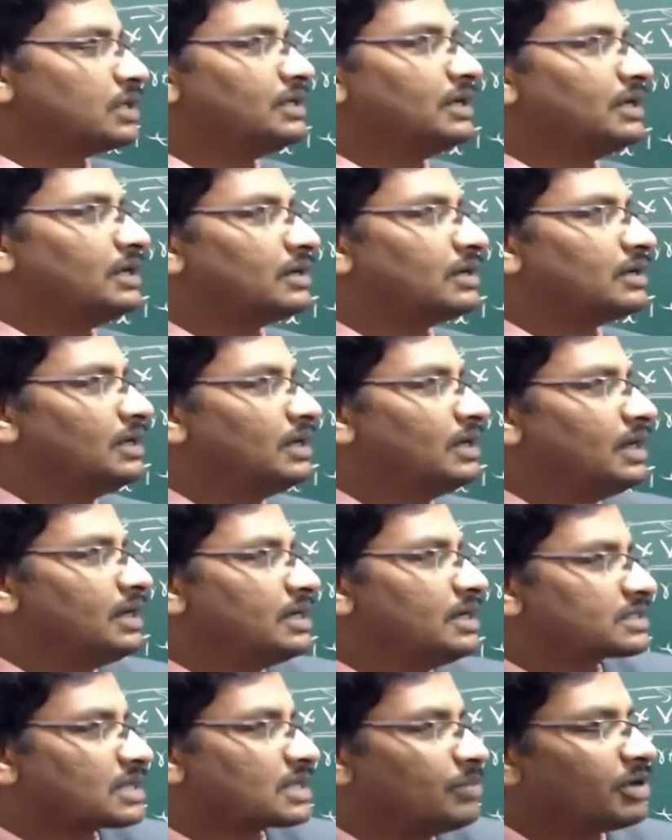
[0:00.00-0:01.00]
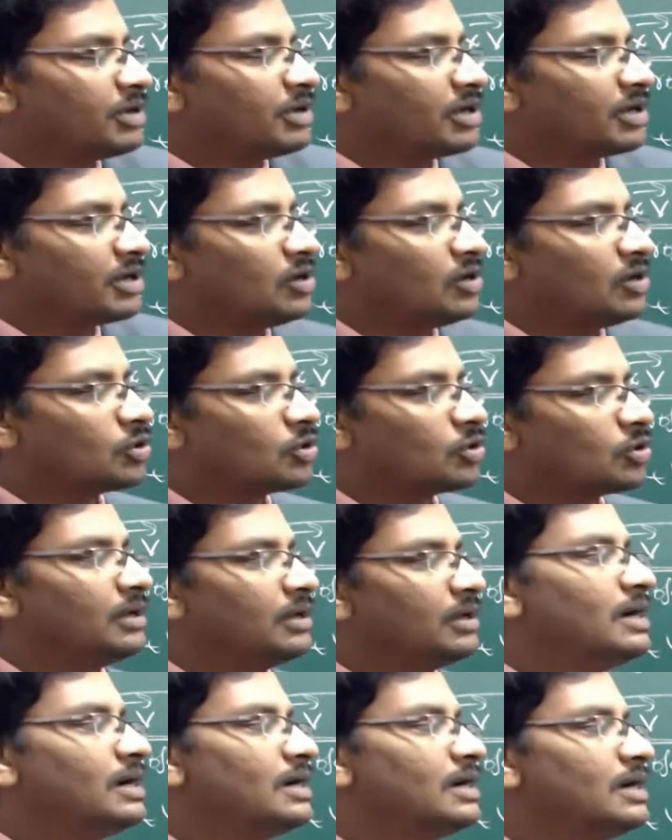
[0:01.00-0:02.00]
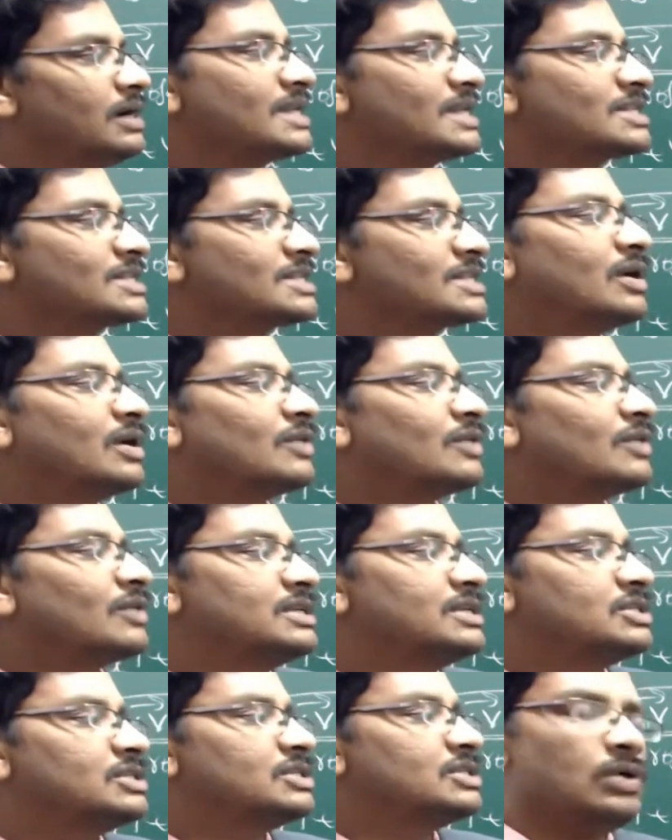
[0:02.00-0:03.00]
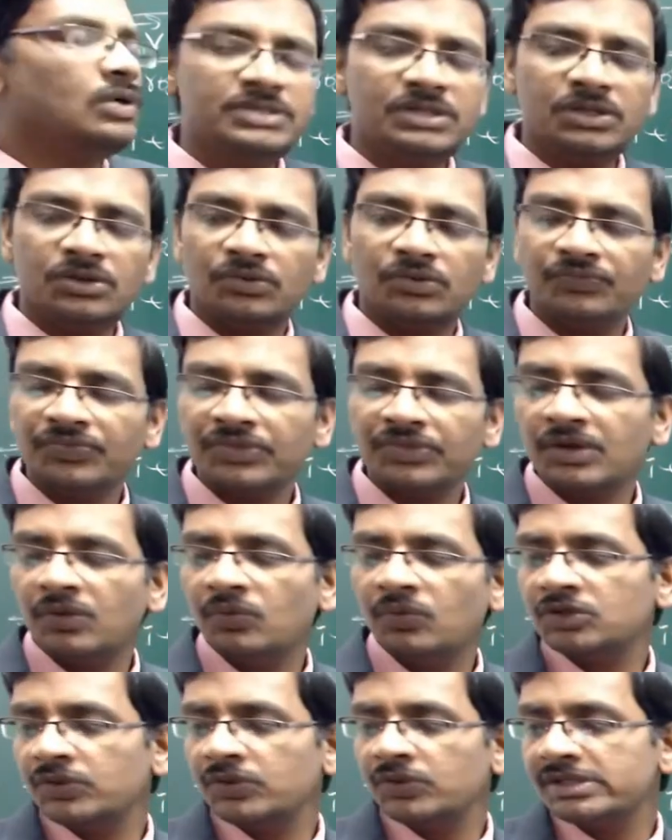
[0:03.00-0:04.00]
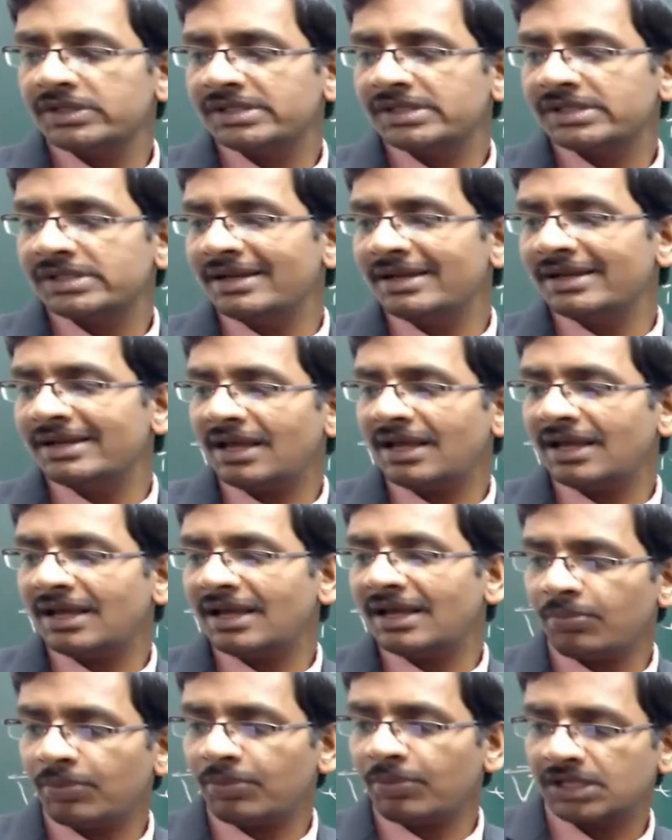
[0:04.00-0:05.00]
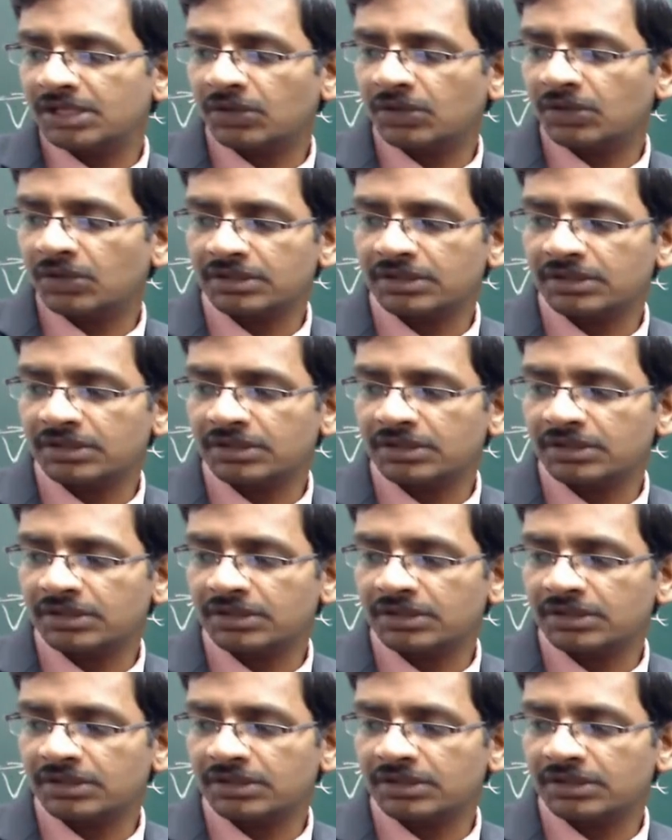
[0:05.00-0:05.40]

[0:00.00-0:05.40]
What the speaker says: here, it is coming out to be del square phi is equal to 0, which we say it is a Laplace equation.